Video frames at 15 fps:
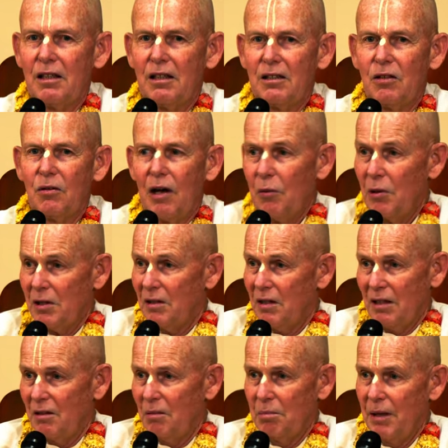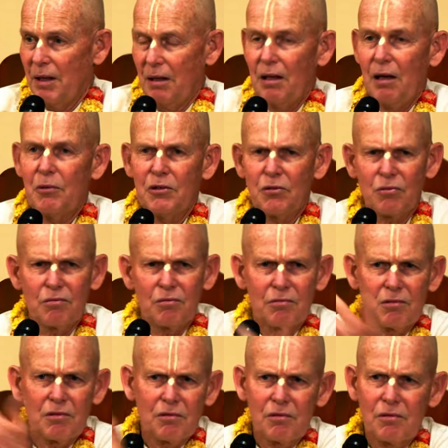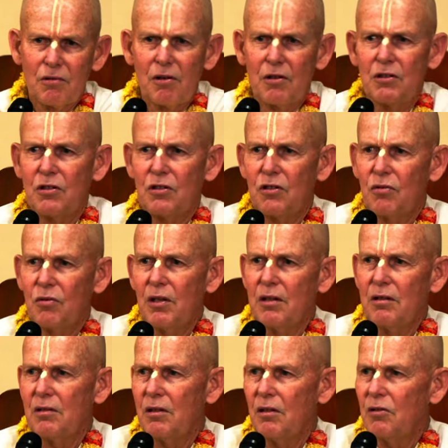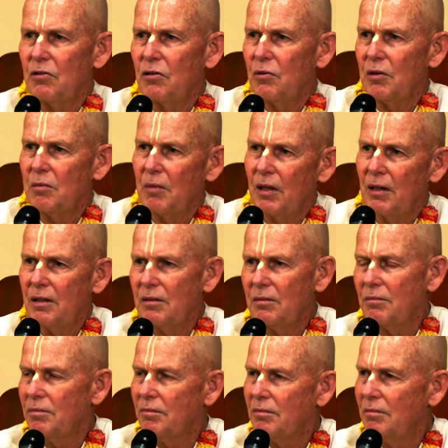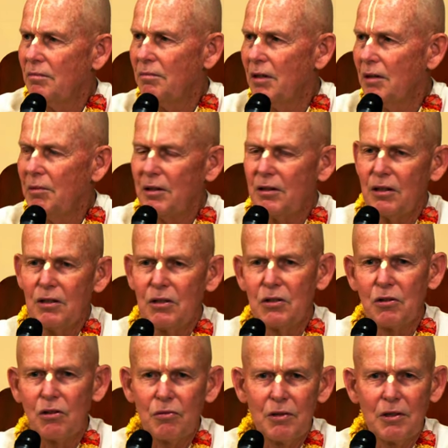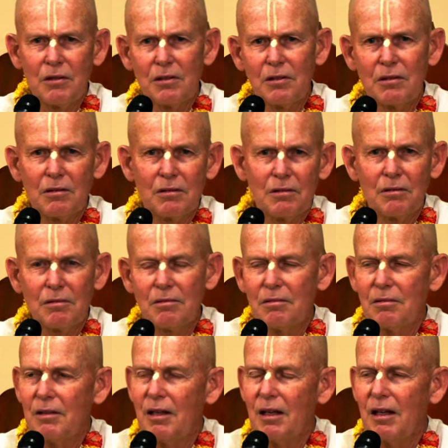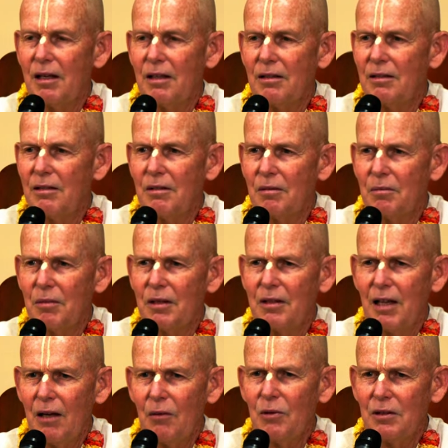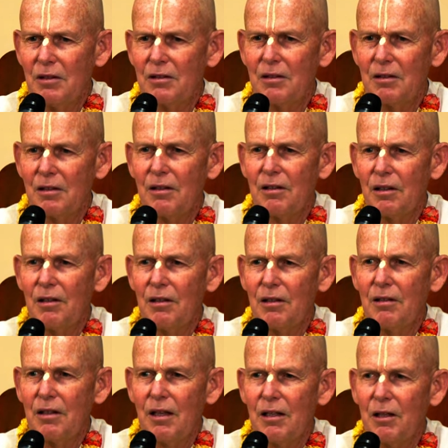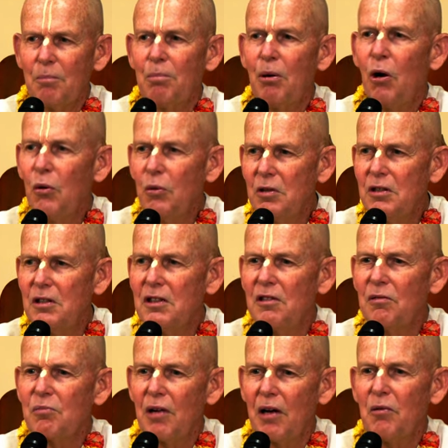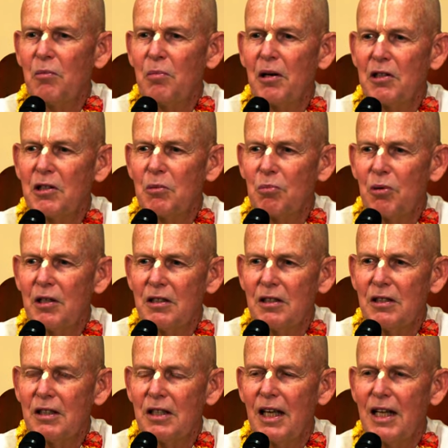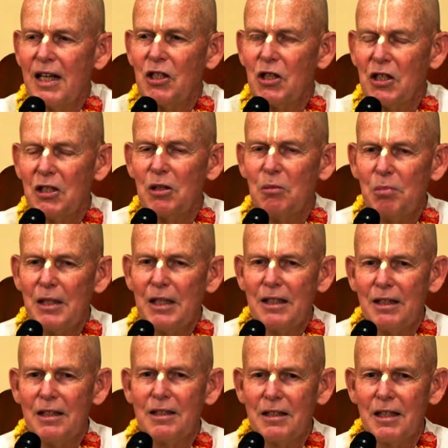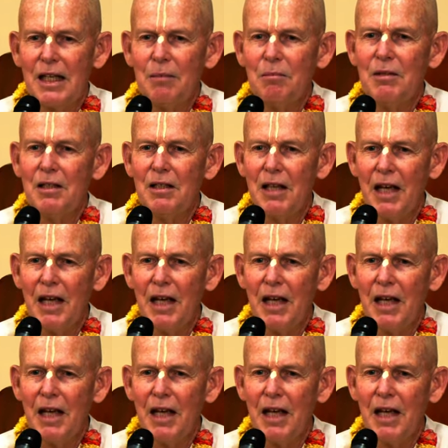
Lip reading: So I wasn't on the bell. I was across the street, you know, doing my BBT service. But that was the potency of Prabhupada's presence, just to be in the same